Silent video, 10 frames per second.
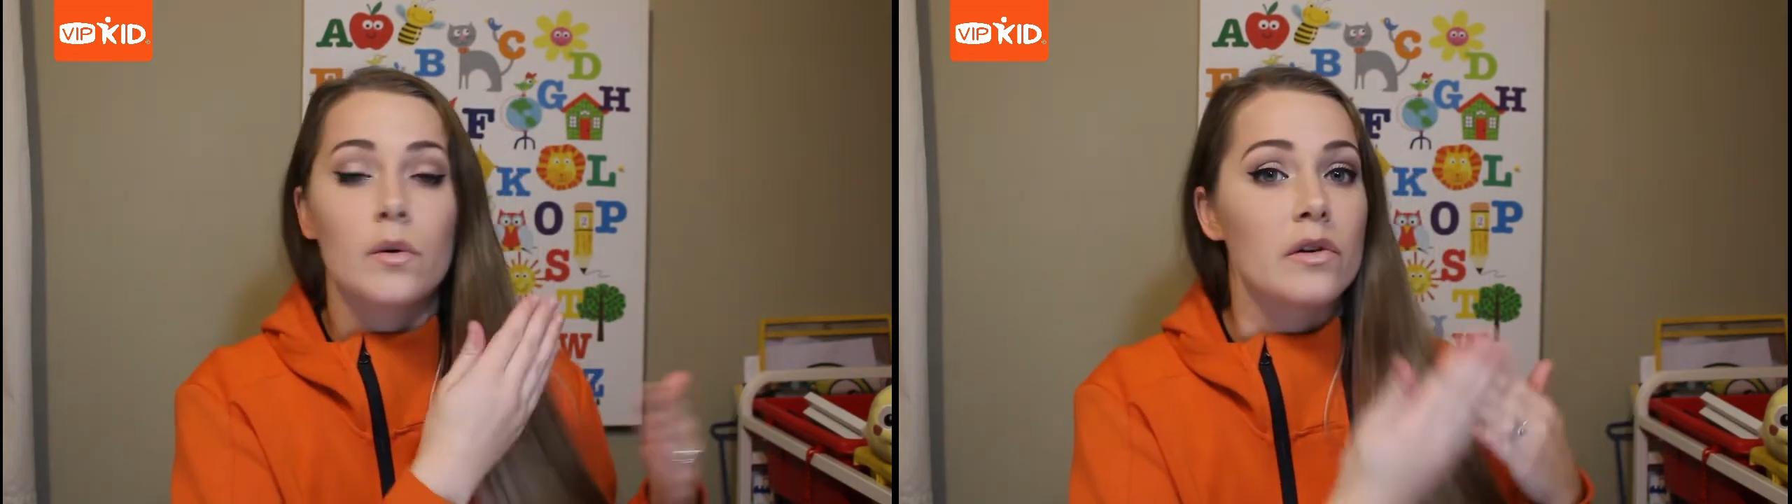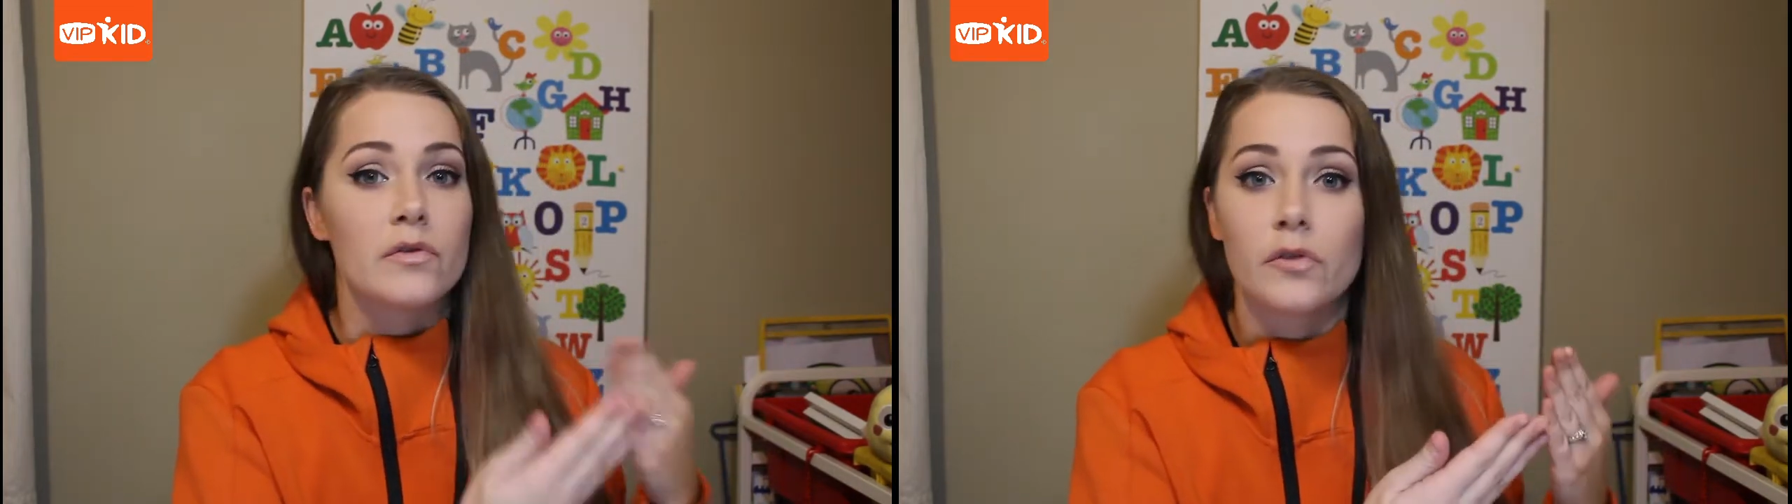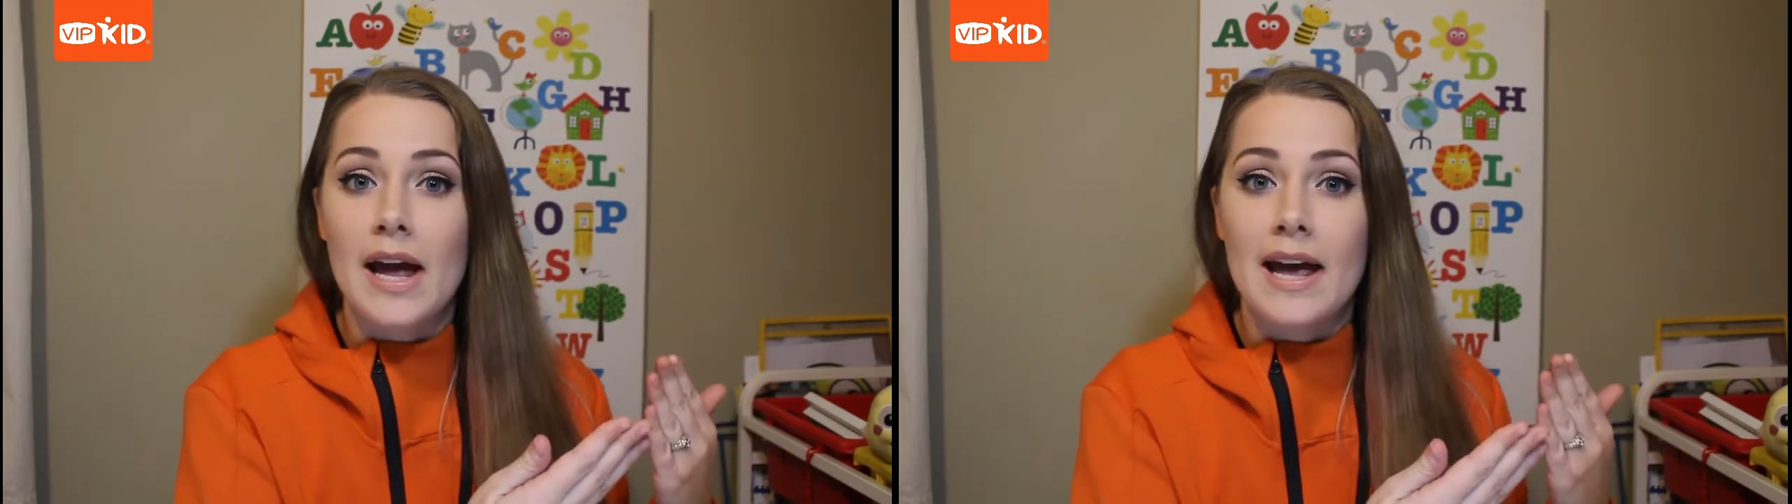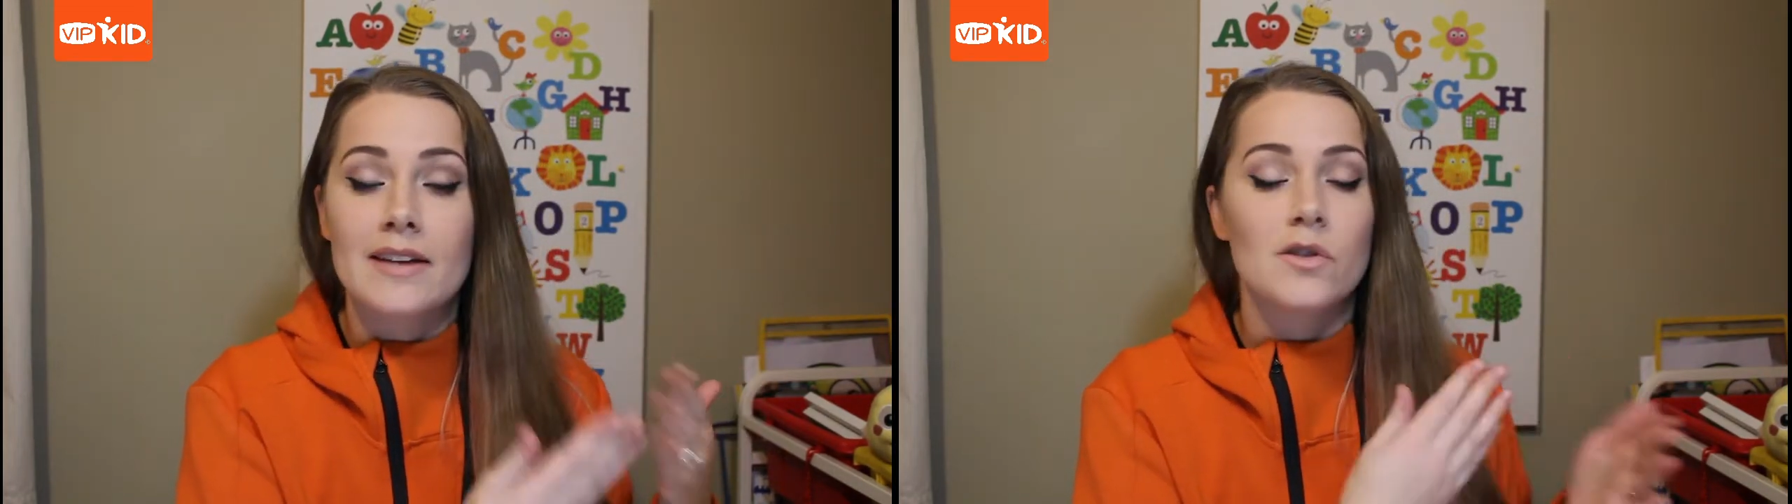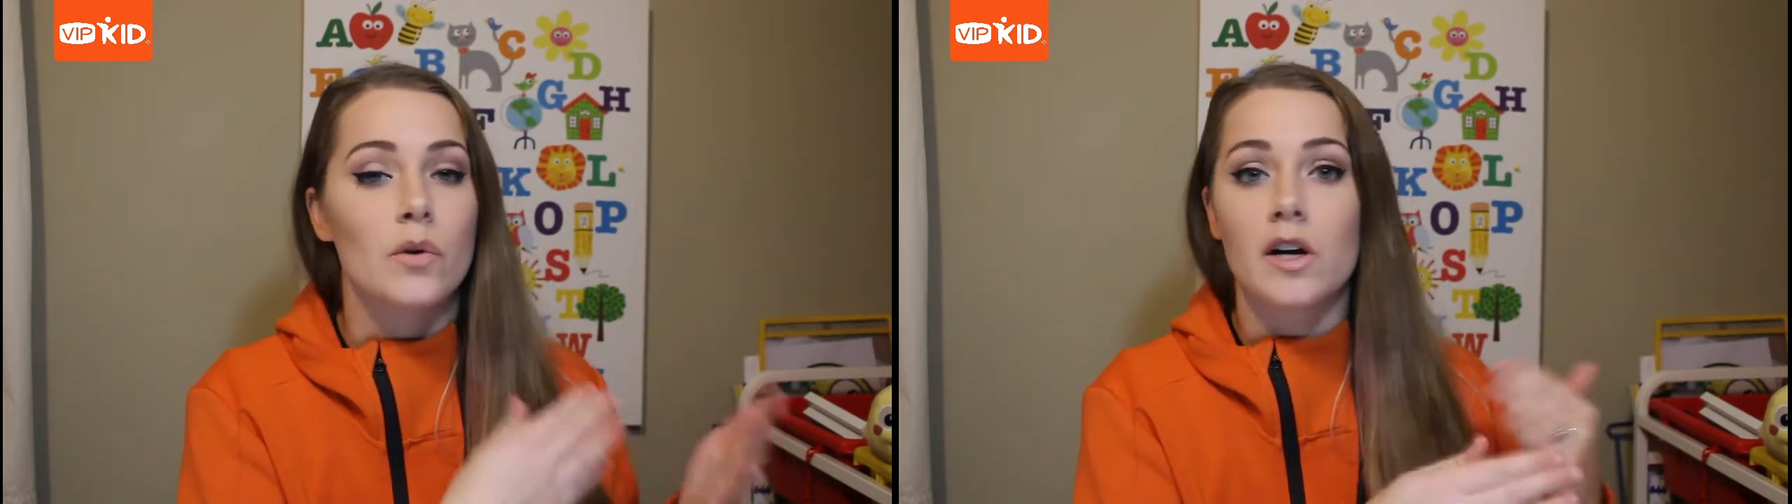or a
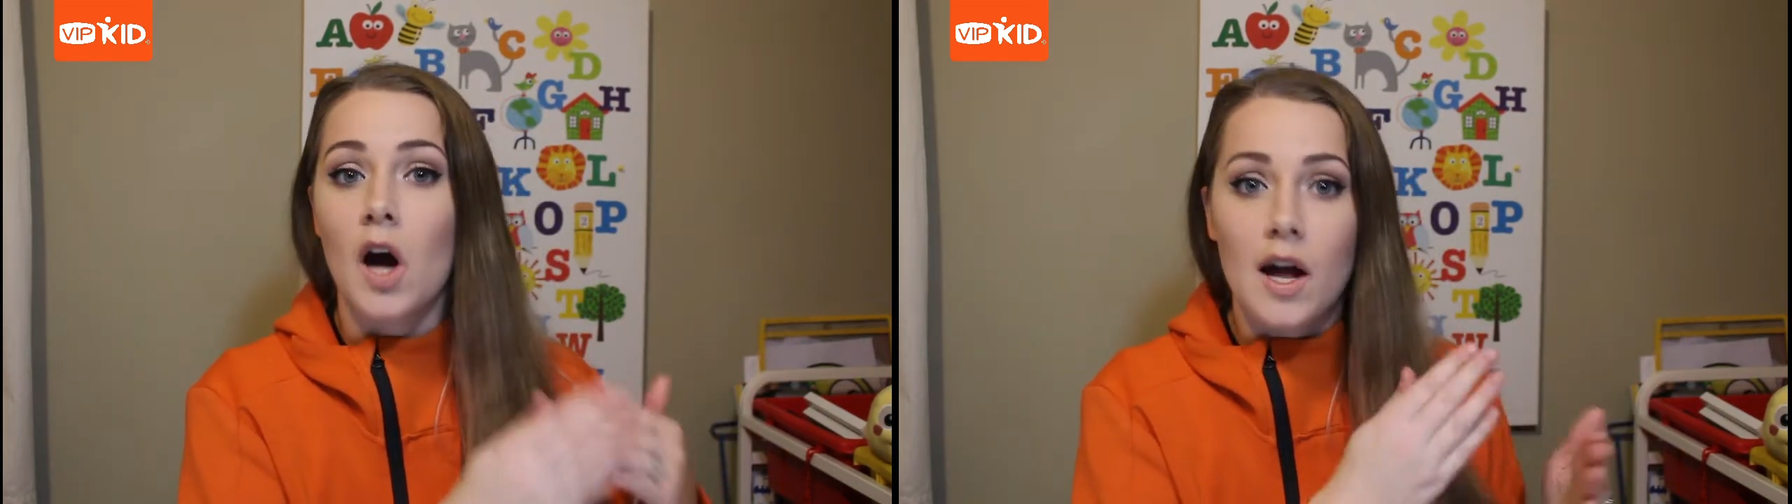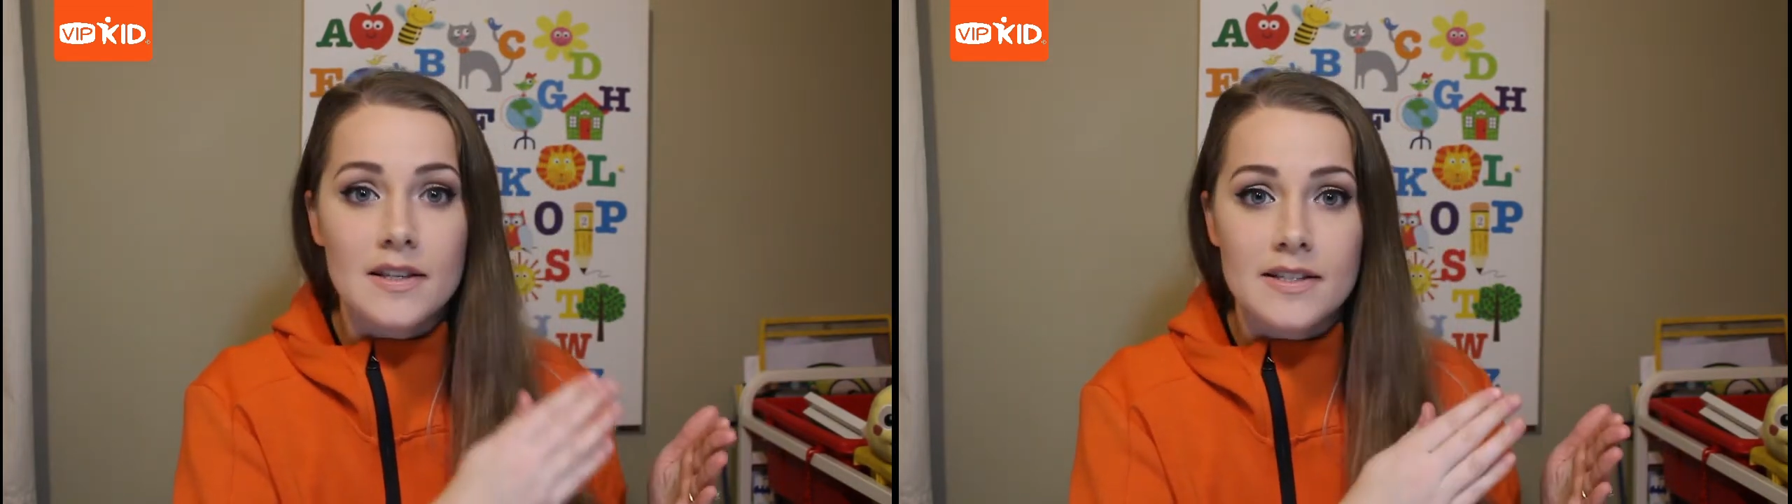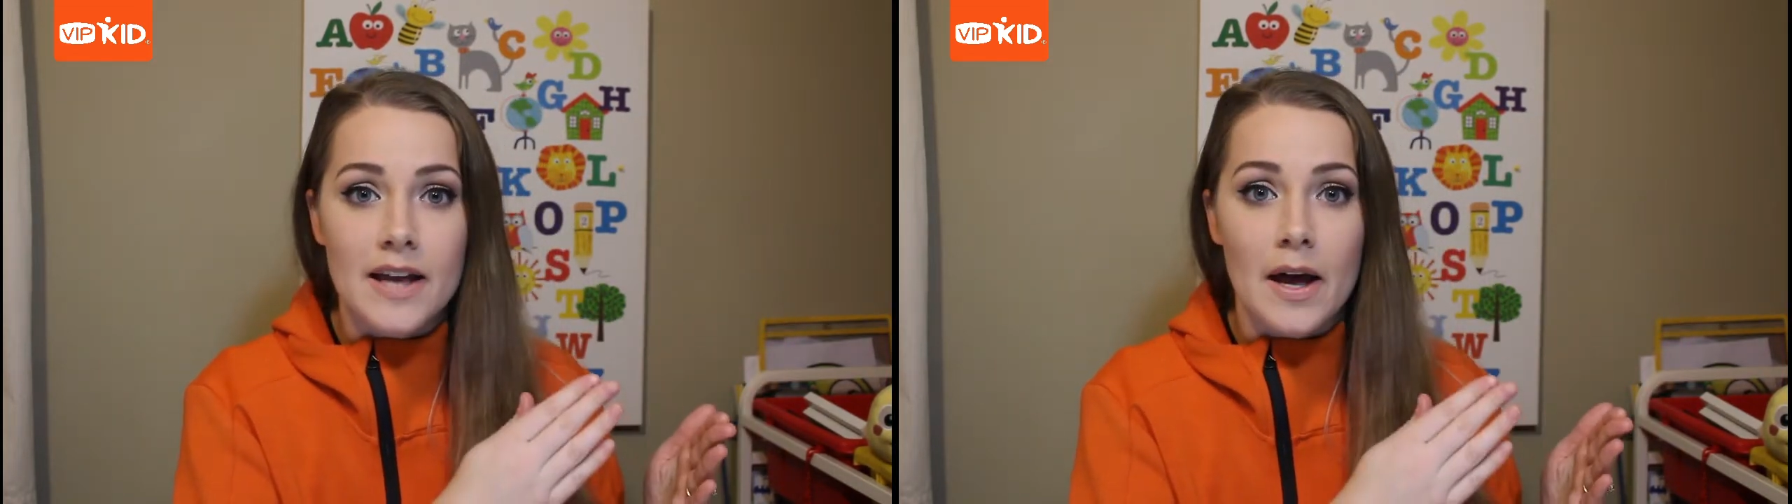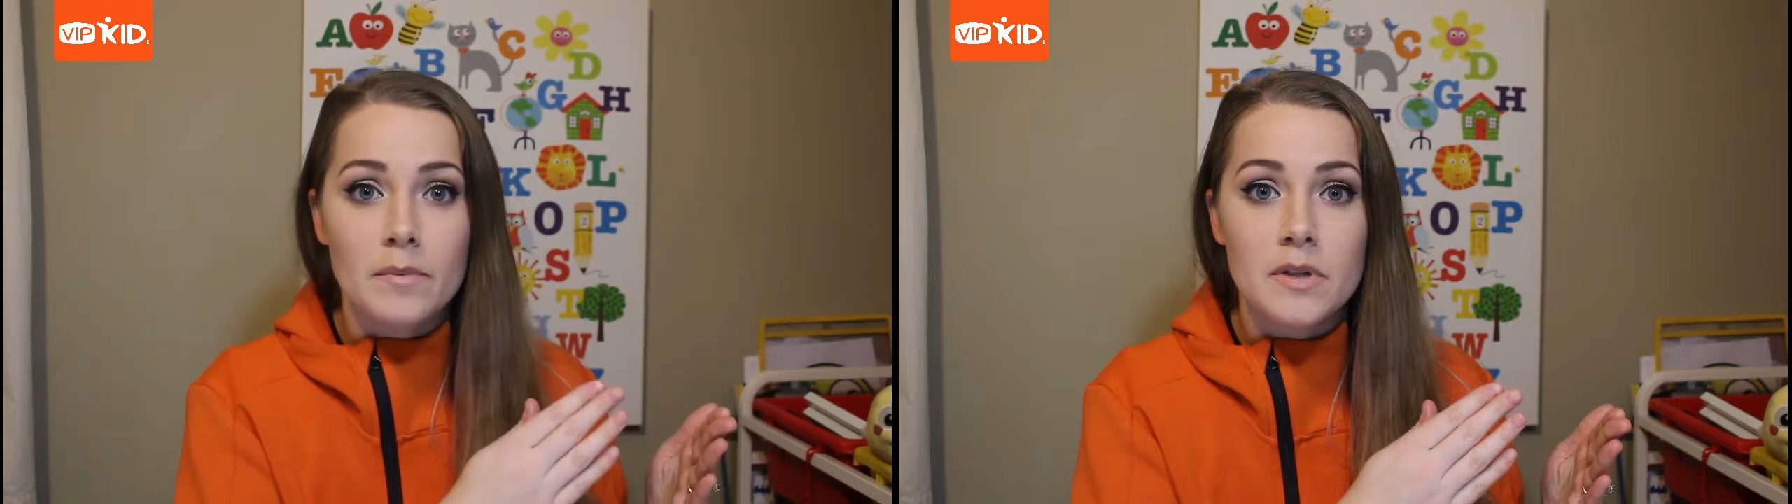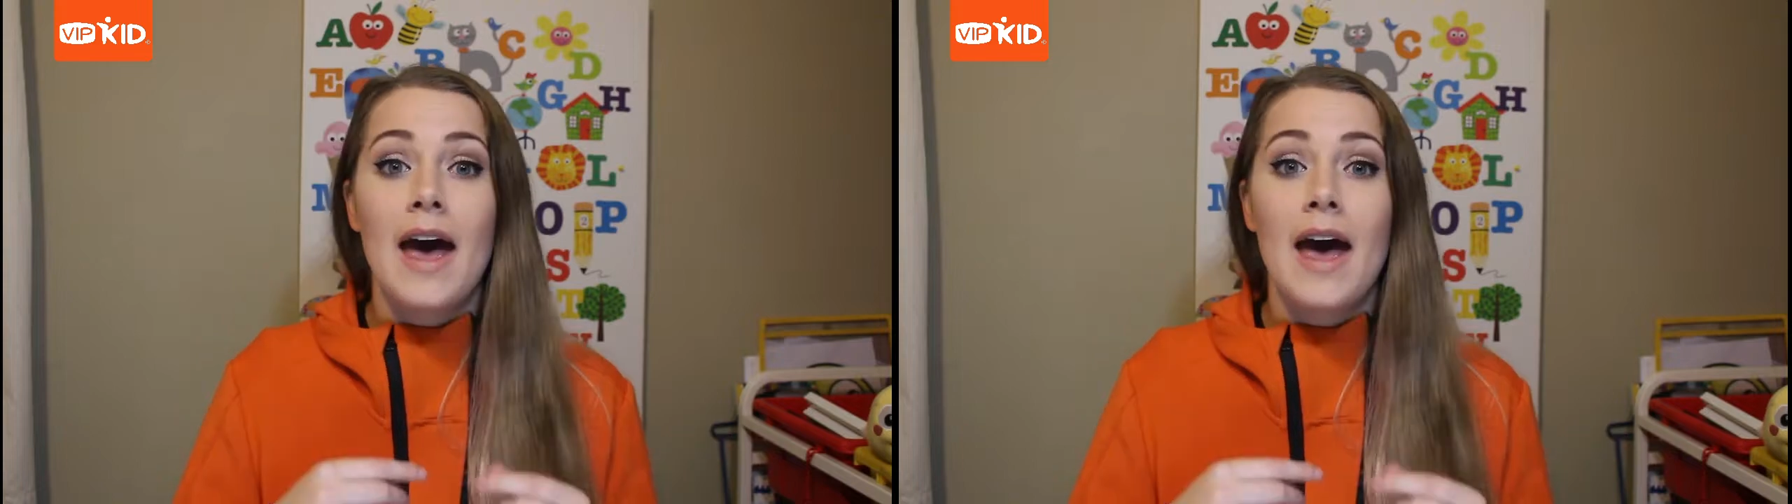phrase or a concept